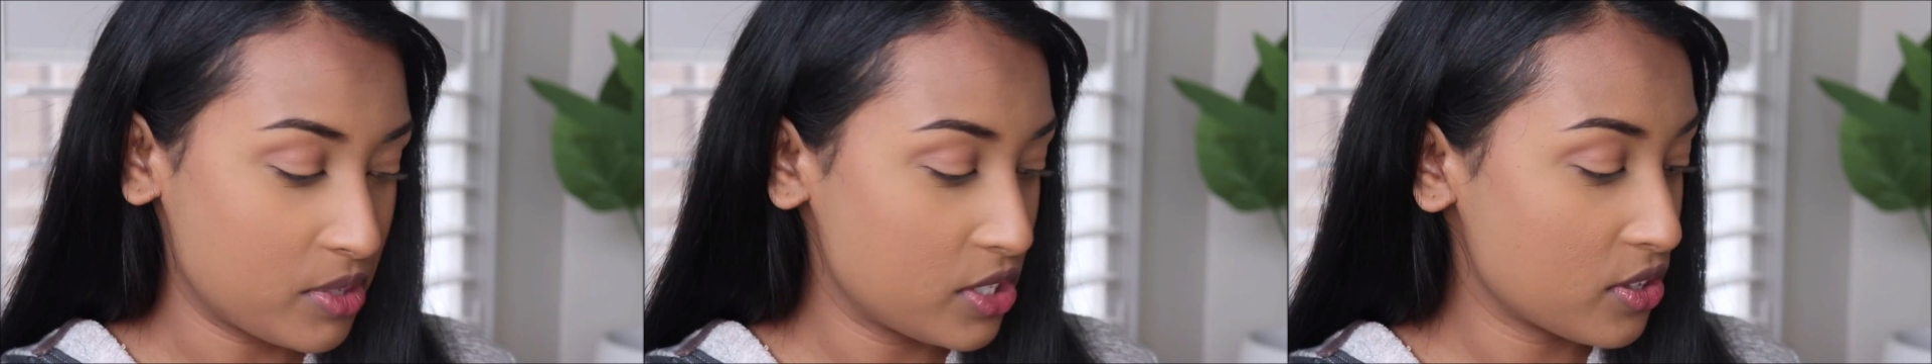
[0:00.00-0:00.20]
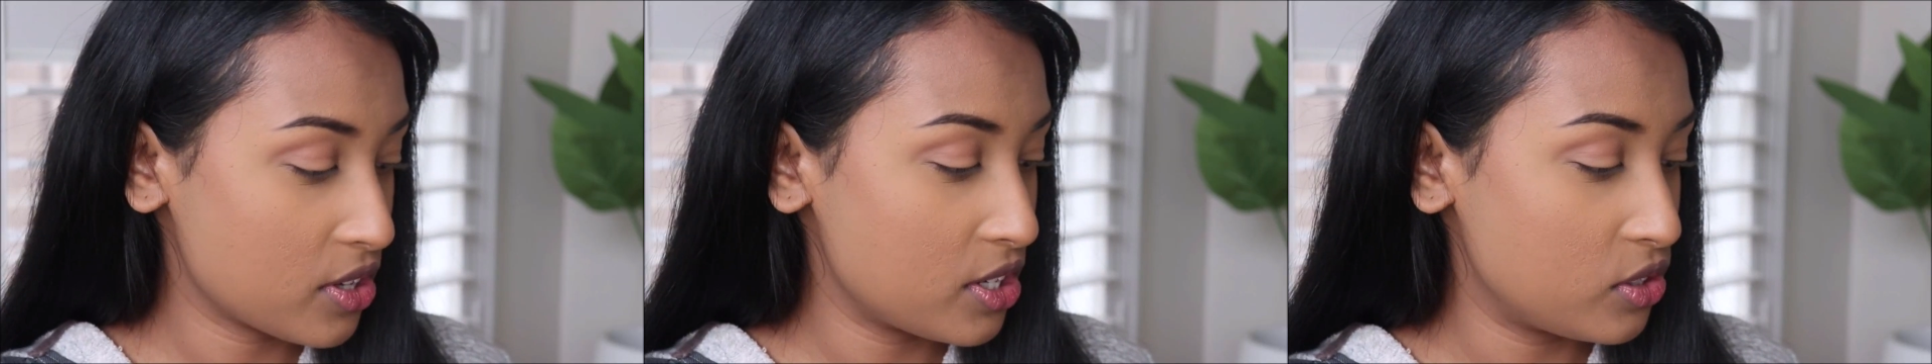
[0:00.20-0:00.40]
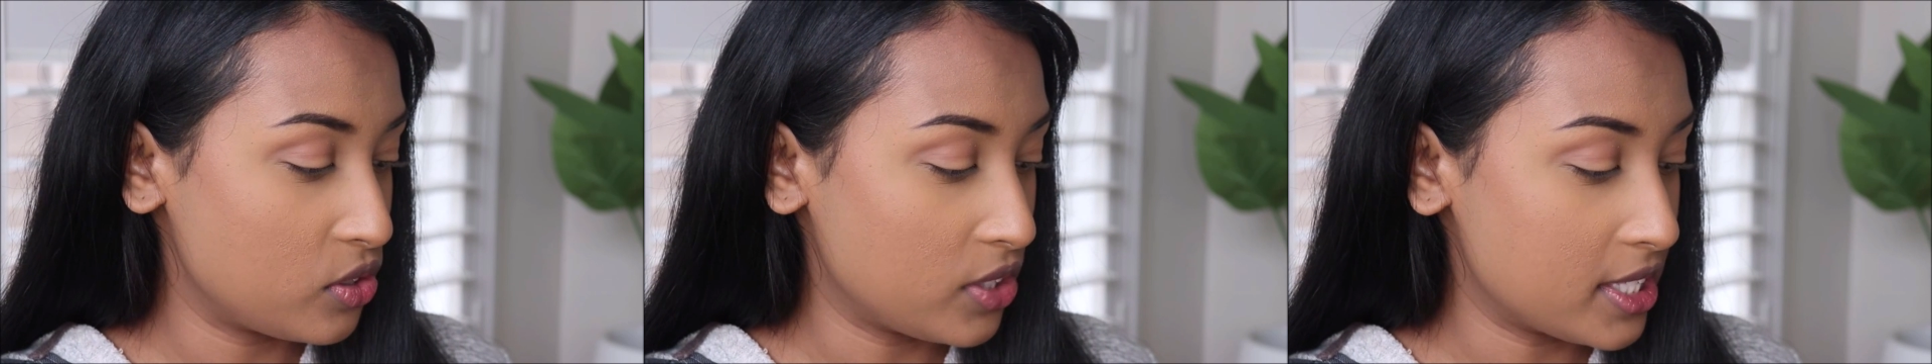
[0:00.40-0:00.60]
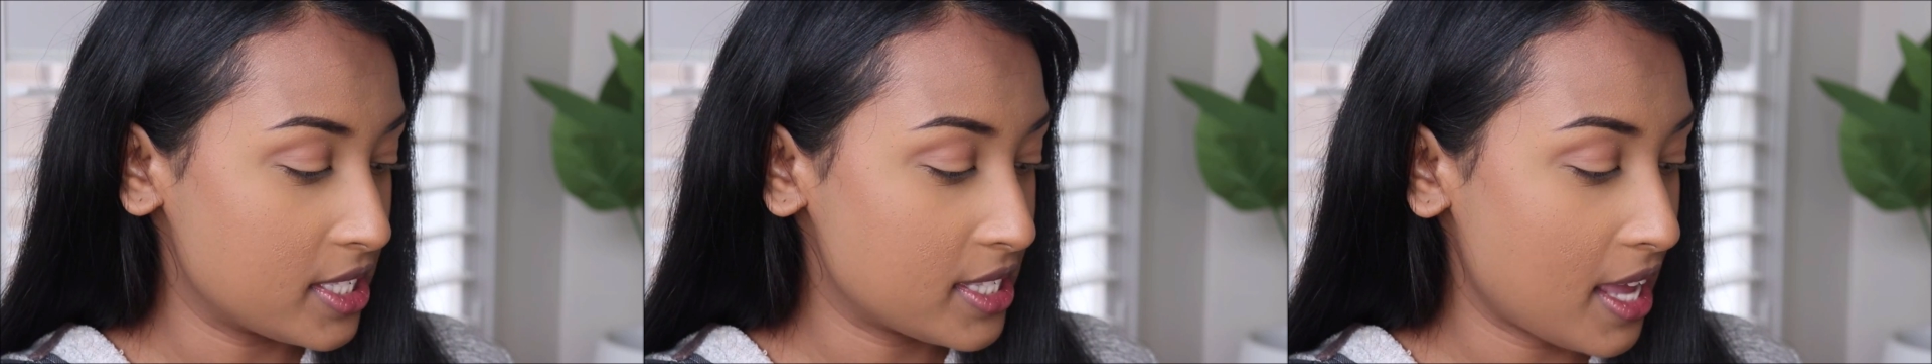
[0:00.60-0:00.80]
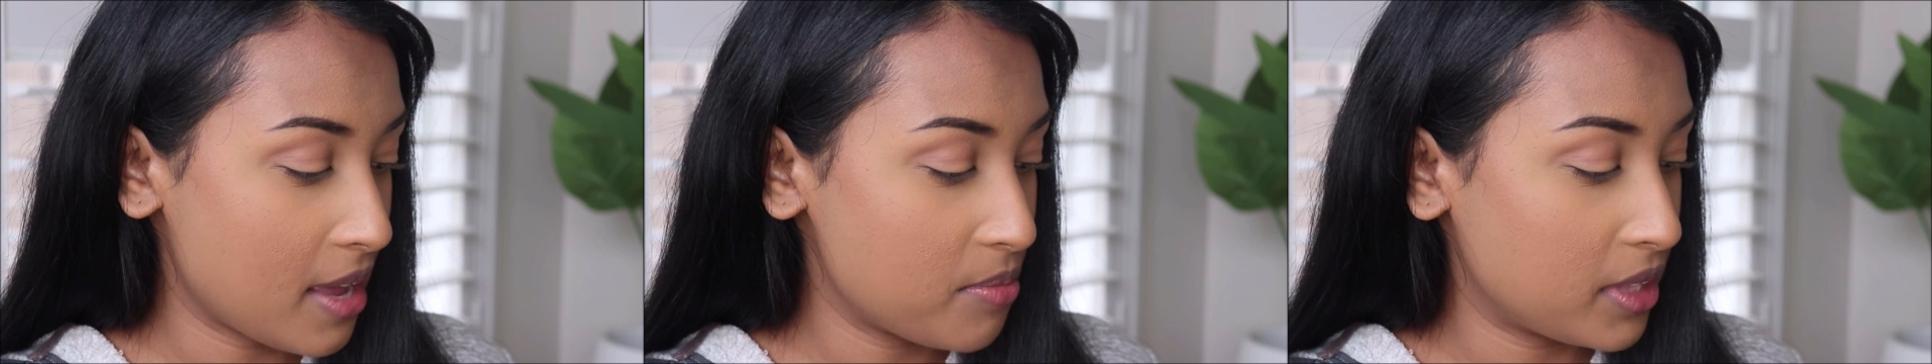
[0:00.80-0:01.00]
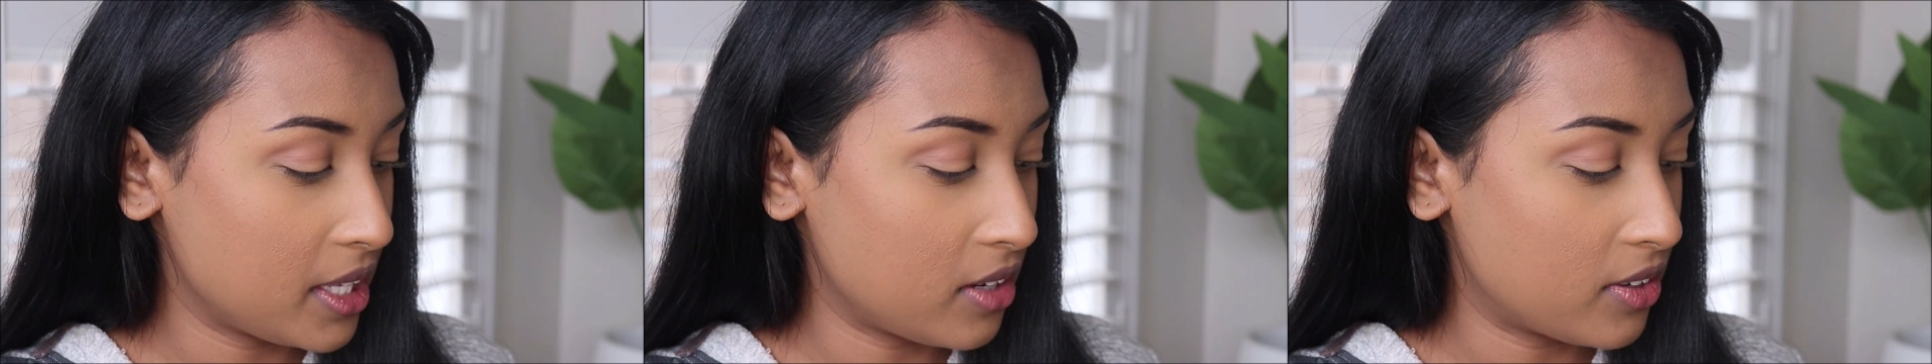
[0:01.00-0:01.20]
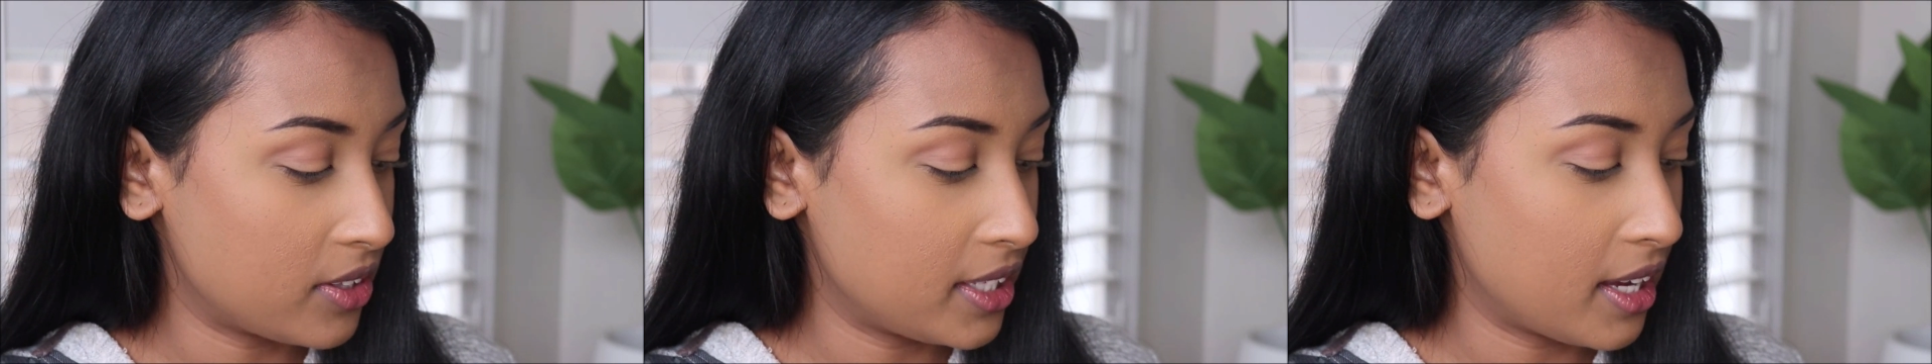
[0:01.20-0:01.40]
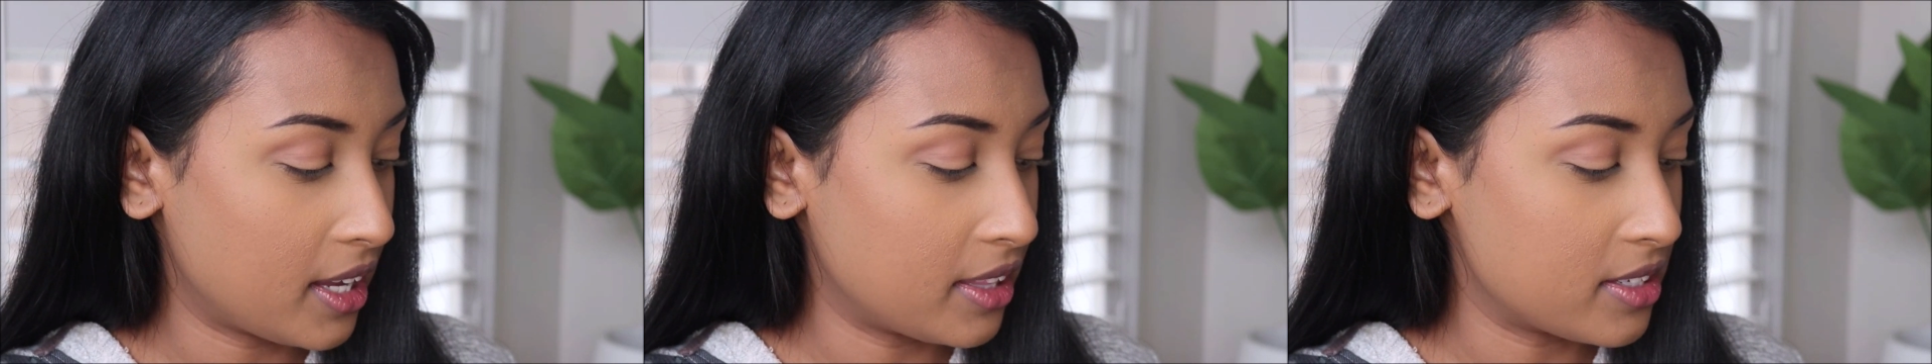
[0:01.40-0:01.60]
just going to do the same thing on
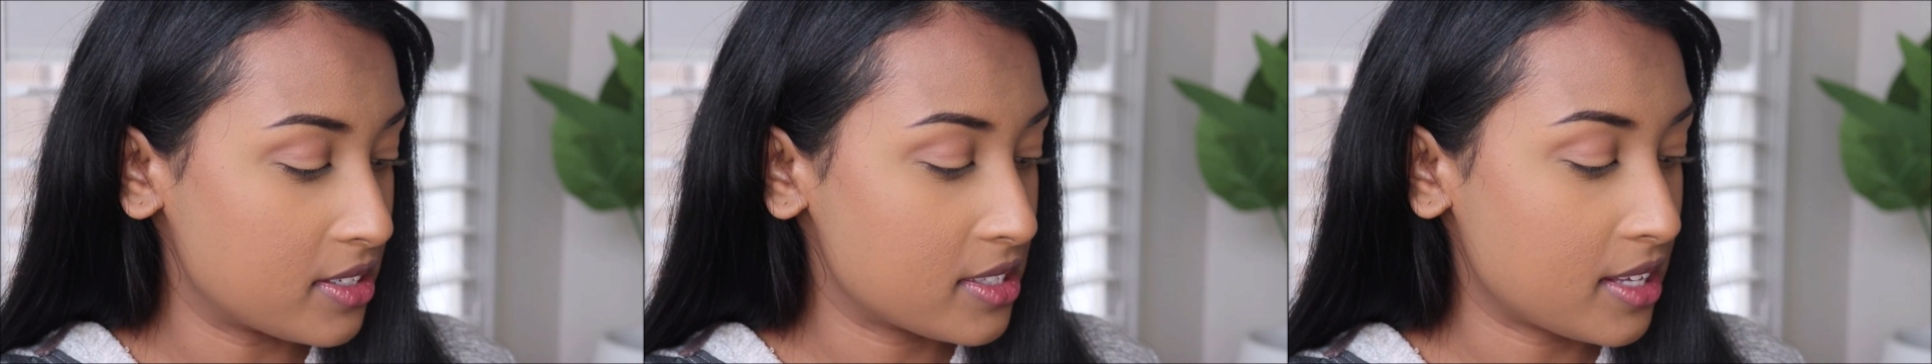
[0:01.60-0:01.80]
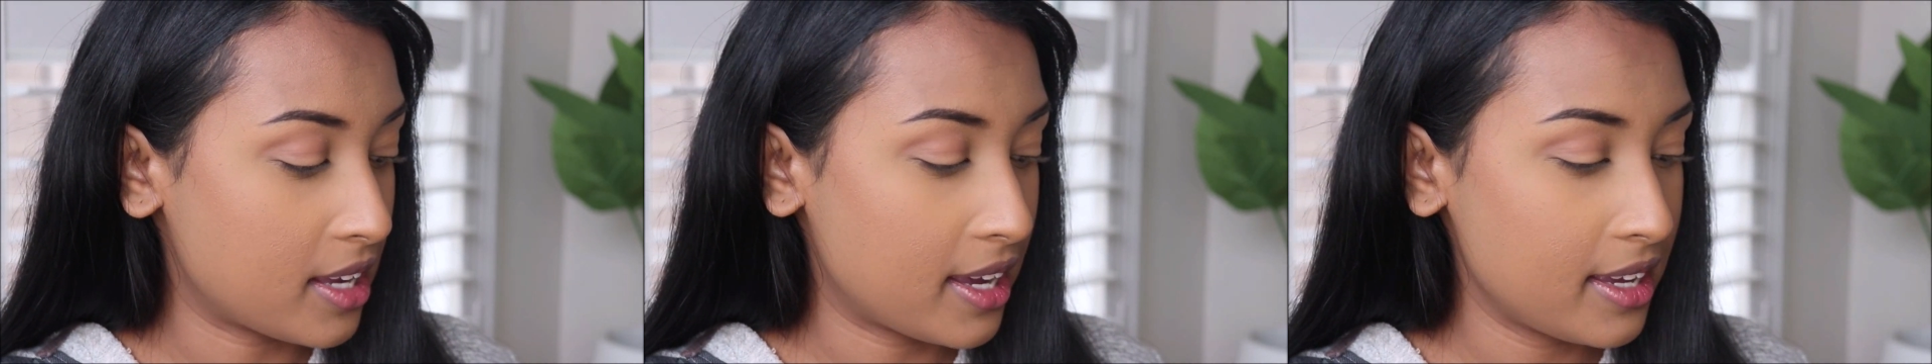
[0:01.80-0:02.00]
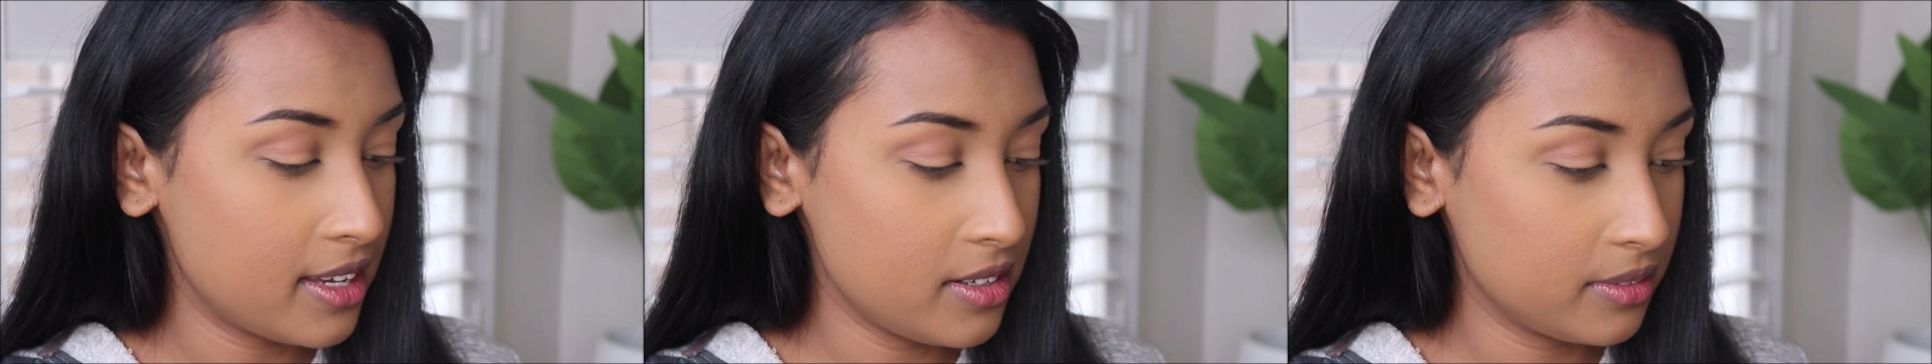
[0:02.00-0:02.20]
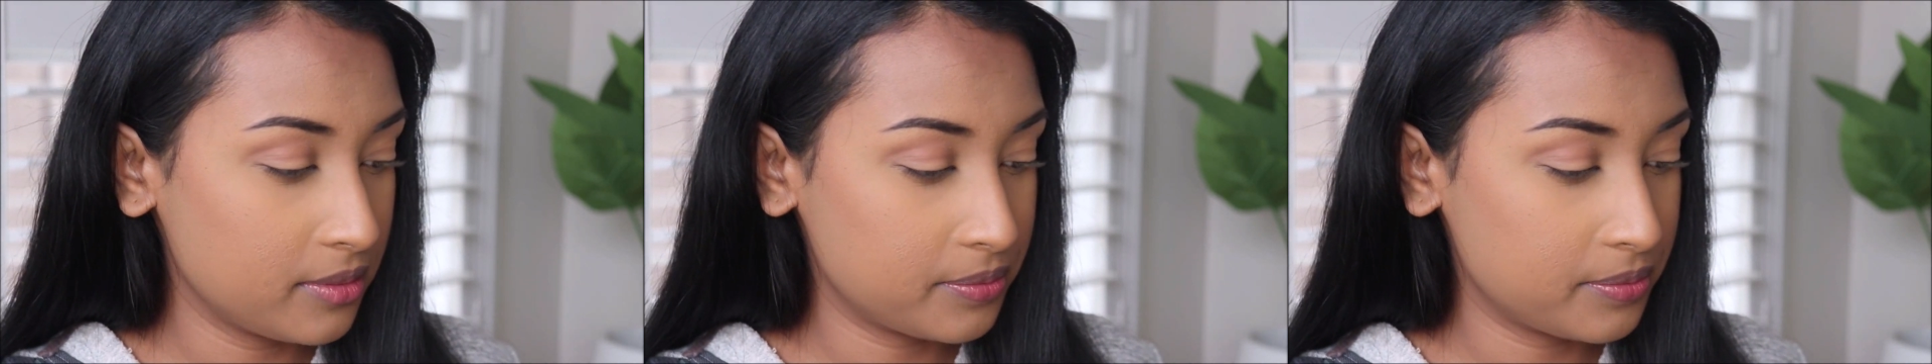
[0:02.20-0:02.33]
the other side.